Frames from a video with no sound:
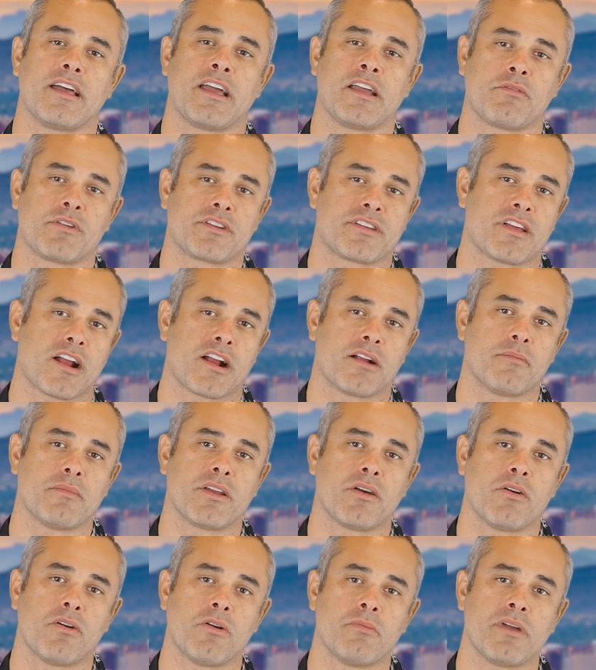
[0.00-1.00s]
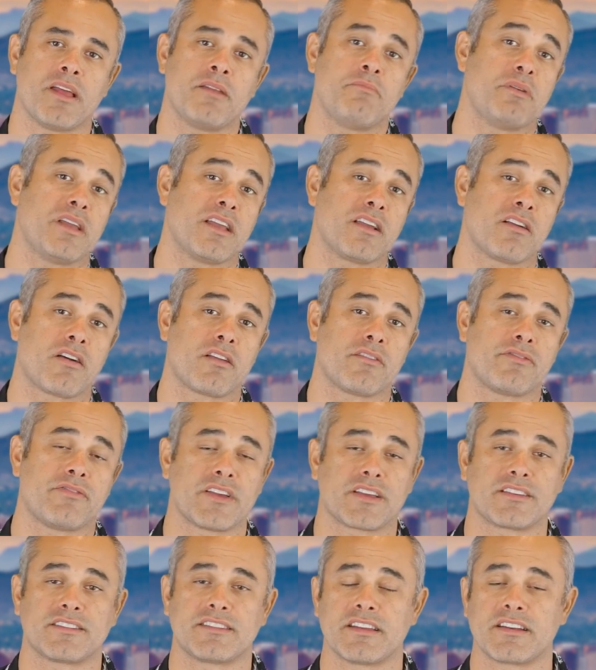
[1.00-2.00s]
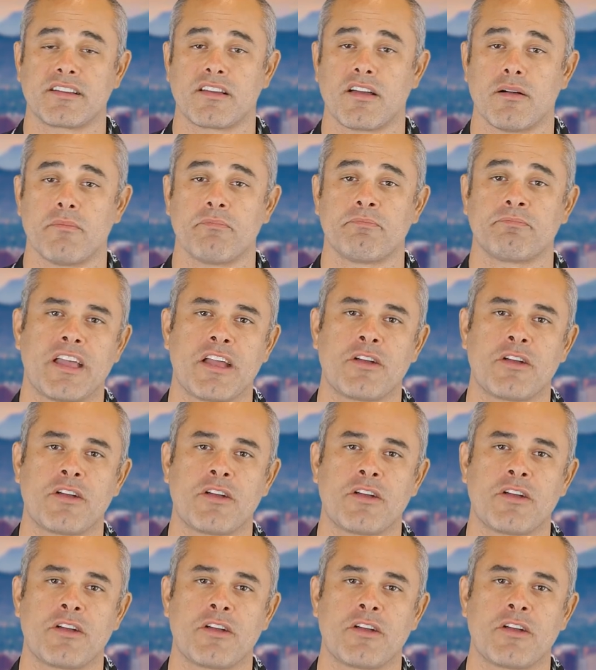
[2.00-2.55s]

a retirement home and being on a fixed income.